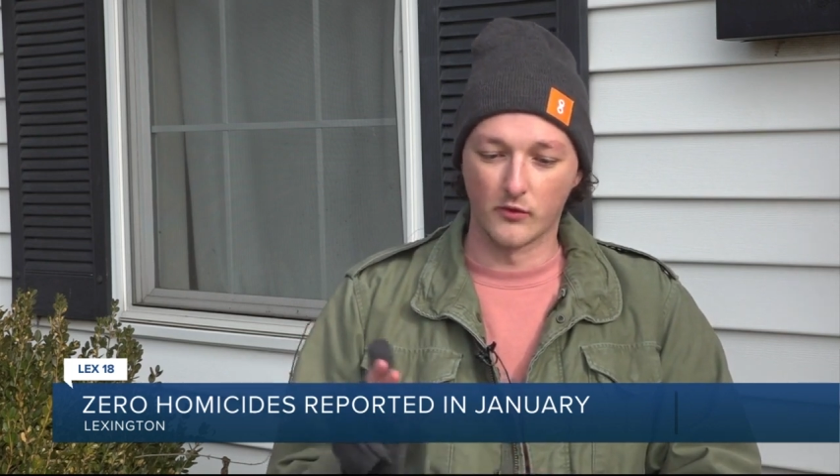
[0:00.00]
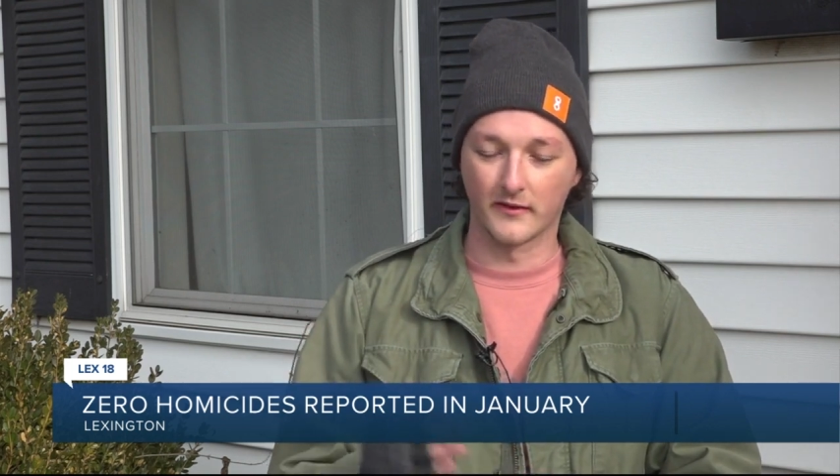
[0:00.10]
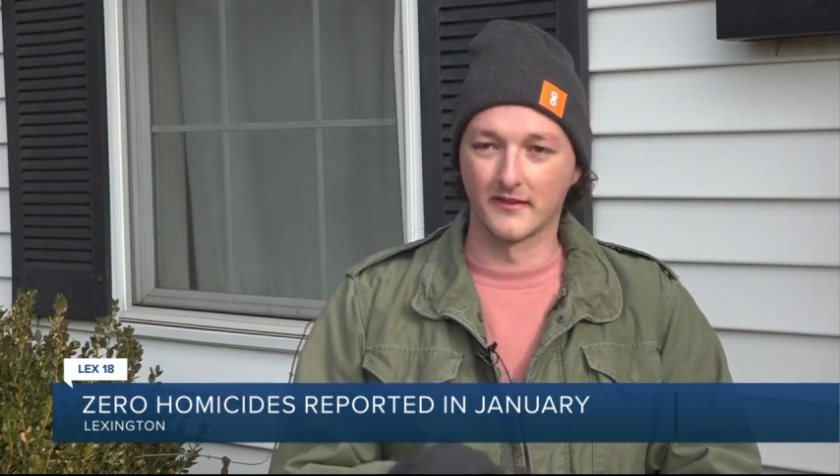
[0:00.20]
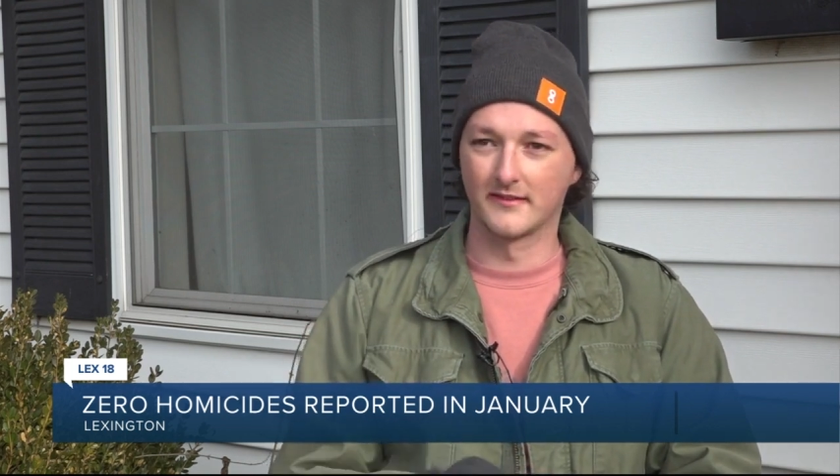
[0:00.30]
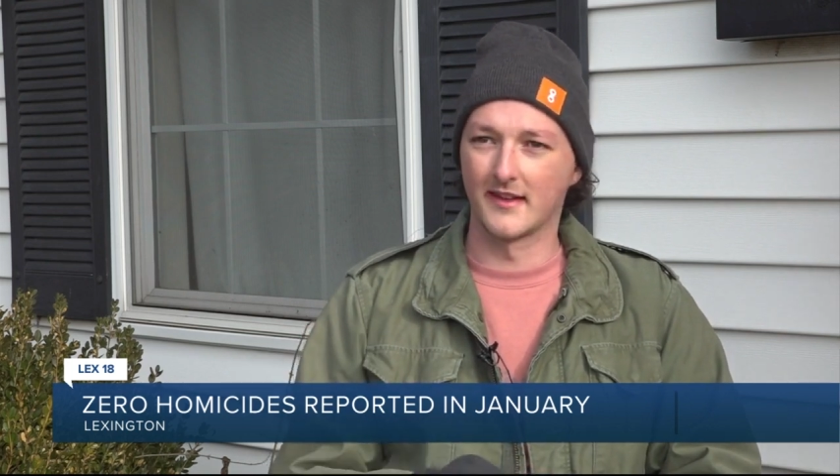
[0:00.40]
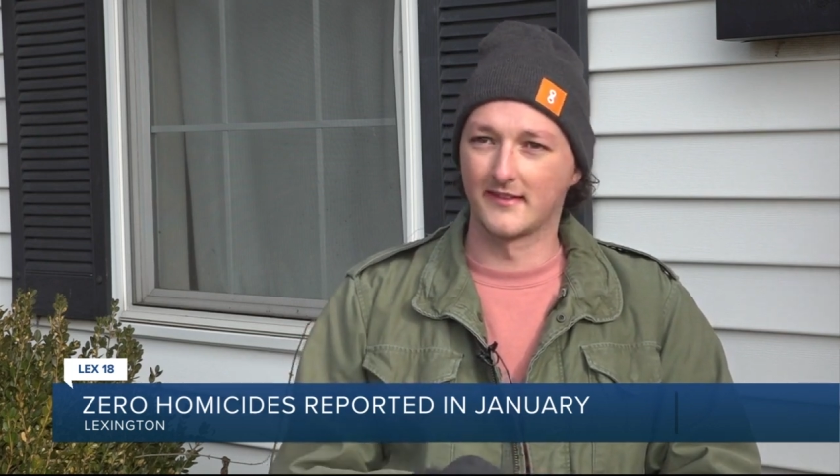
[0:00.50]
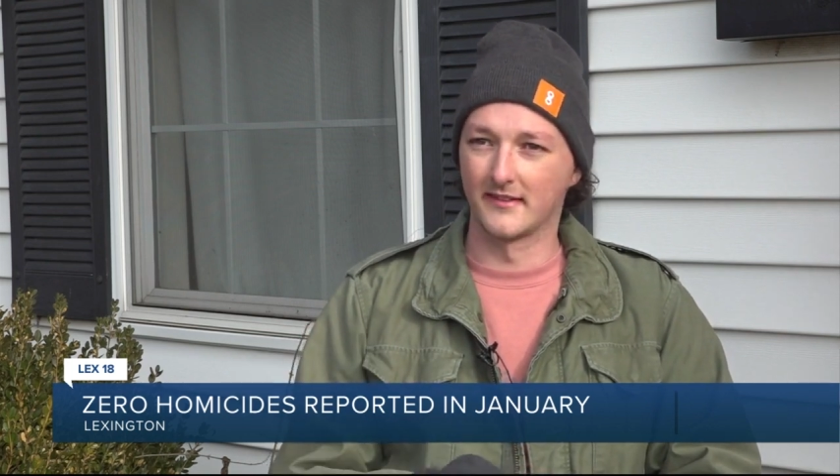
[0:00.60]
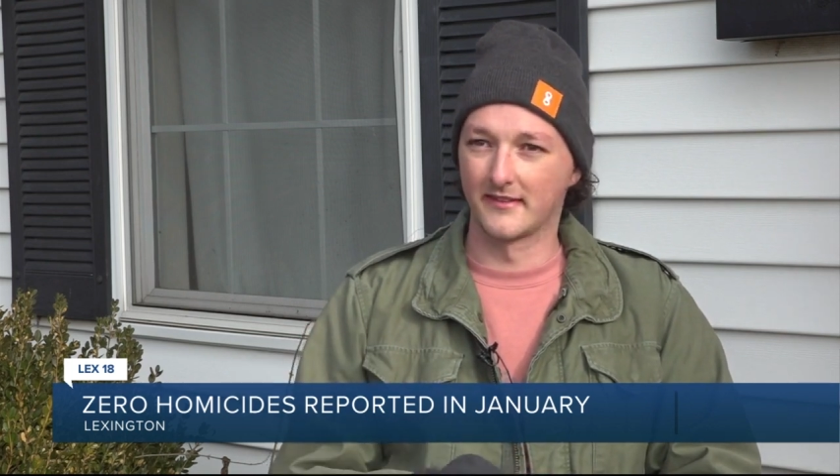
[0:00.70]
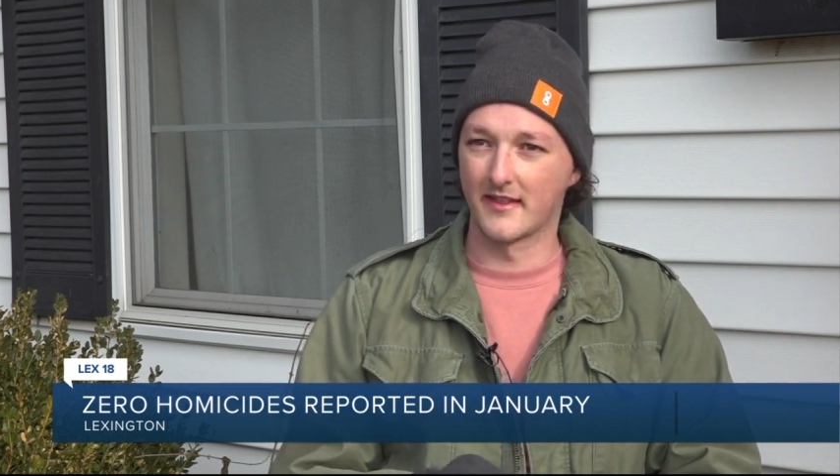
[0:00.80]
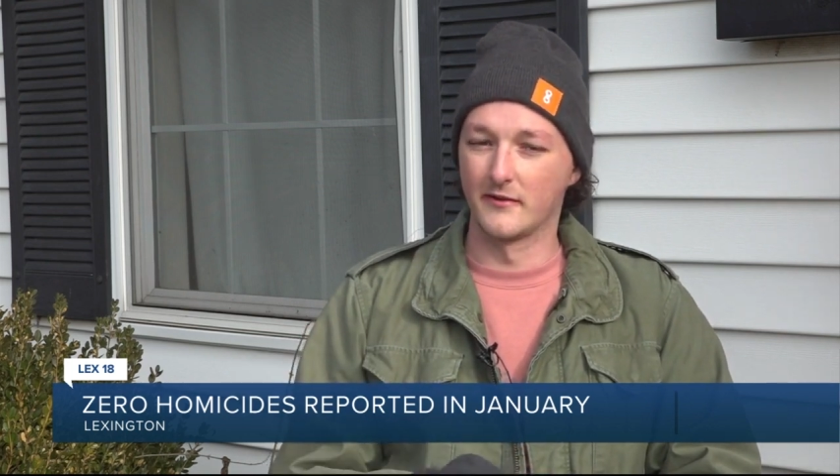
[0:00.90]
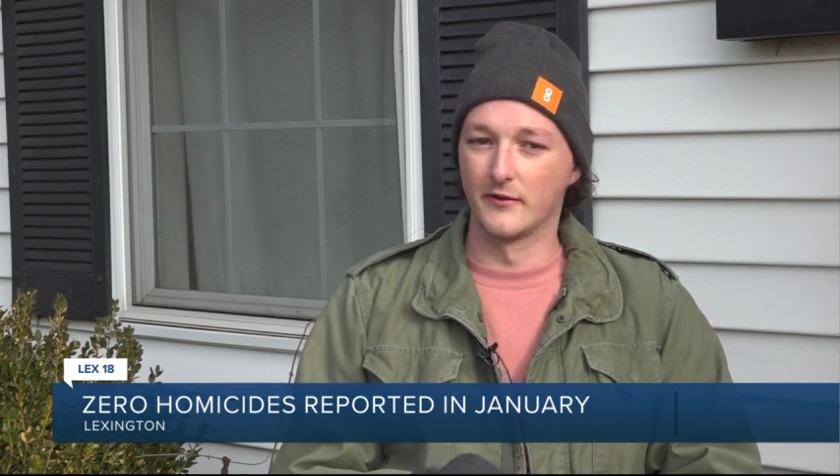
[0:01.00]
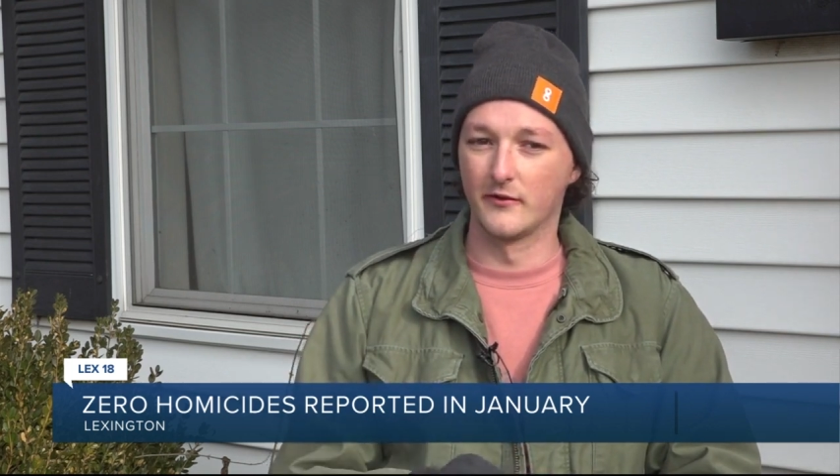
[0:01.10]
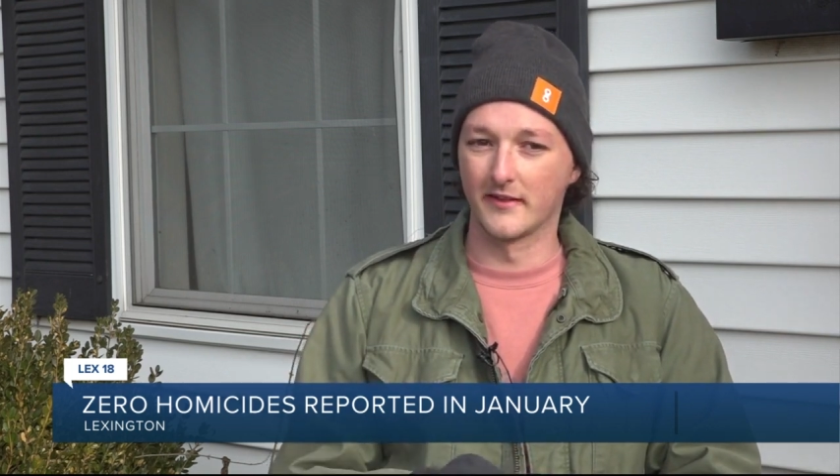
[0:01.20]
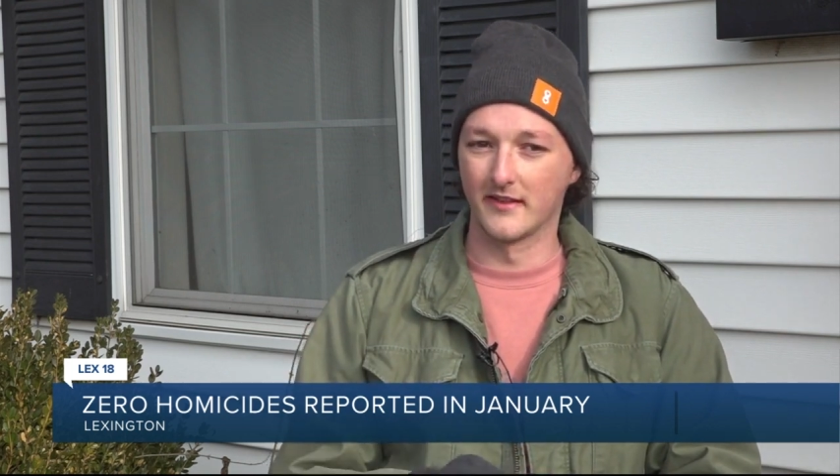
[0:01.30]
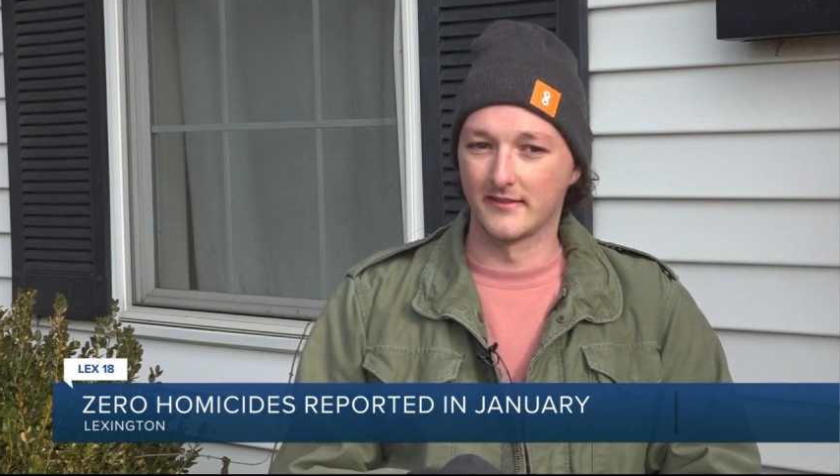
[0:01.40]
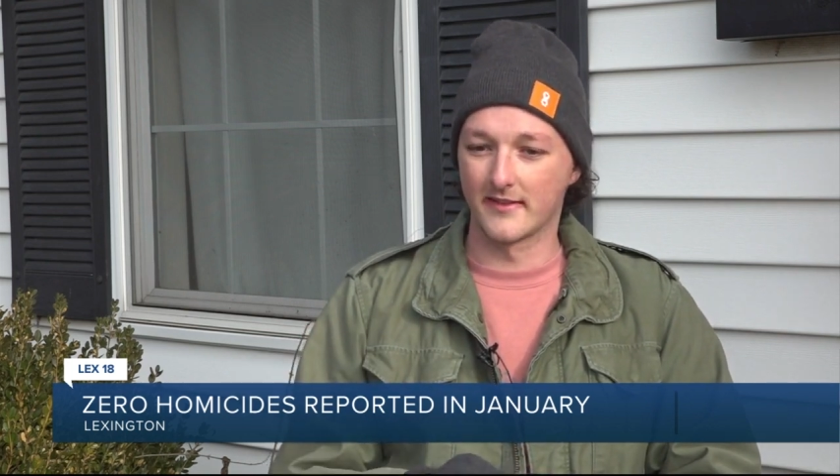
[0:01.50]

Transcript: organizations that are doing these